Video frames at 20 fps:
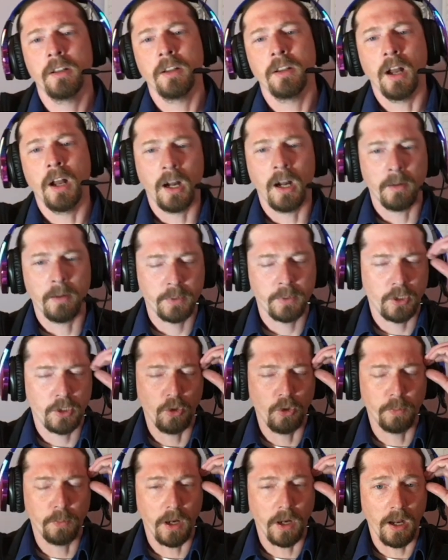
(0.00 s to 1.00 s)
Up 2
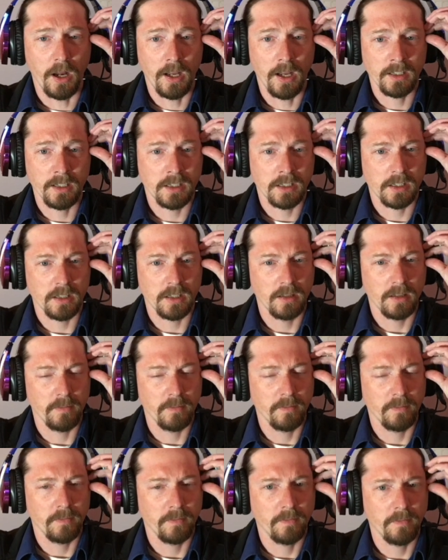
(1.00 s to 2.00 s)
pawns.
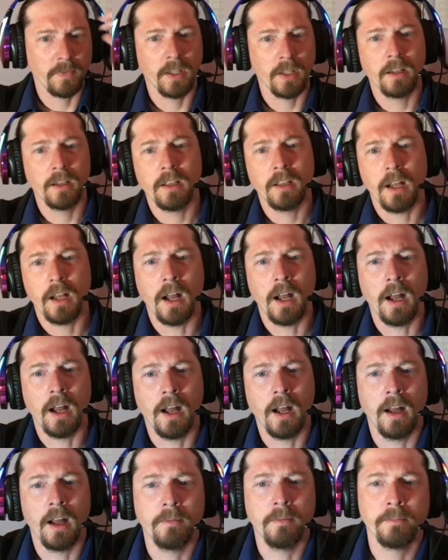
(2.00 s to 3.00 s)

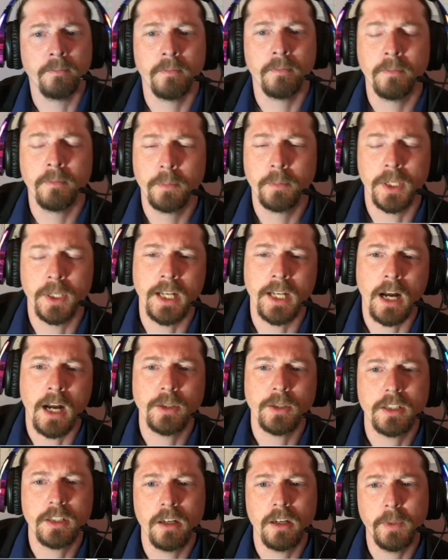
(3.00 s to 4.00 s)
But now it's
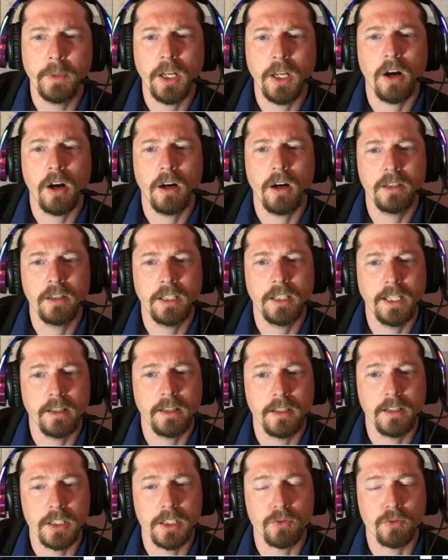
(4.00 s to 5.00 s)
going to be hard to get
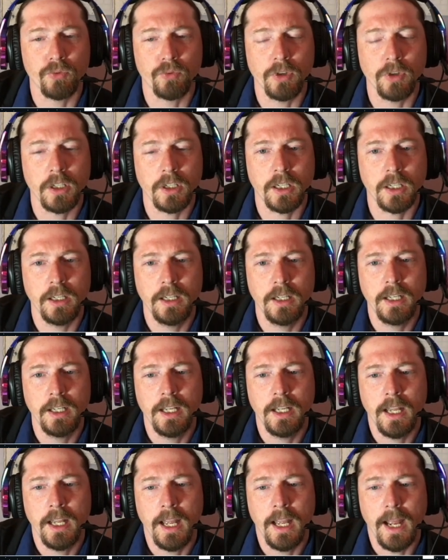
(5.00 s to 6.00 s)
this rook
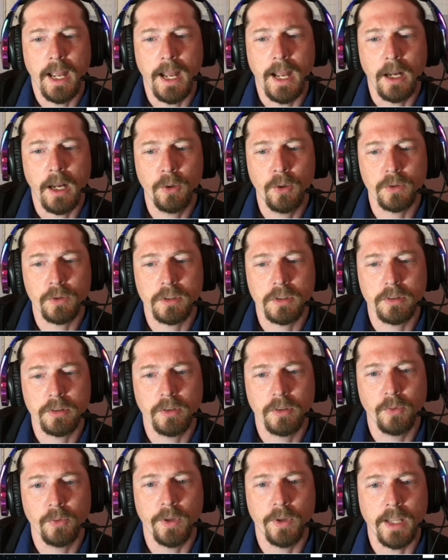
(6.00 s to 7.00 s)
out
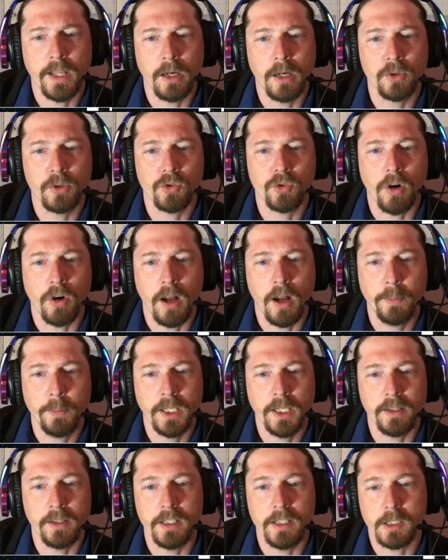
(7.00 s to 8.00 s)
without dropping
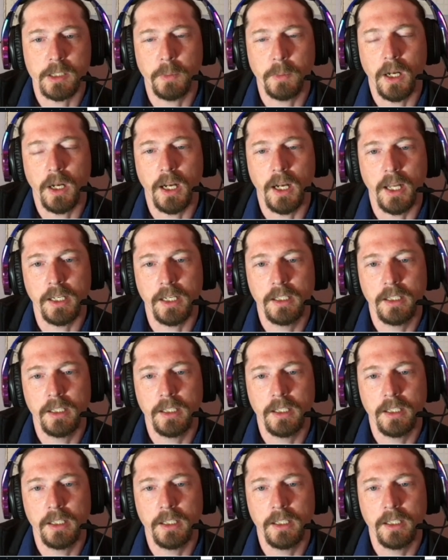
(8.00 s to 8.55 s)
this pawn.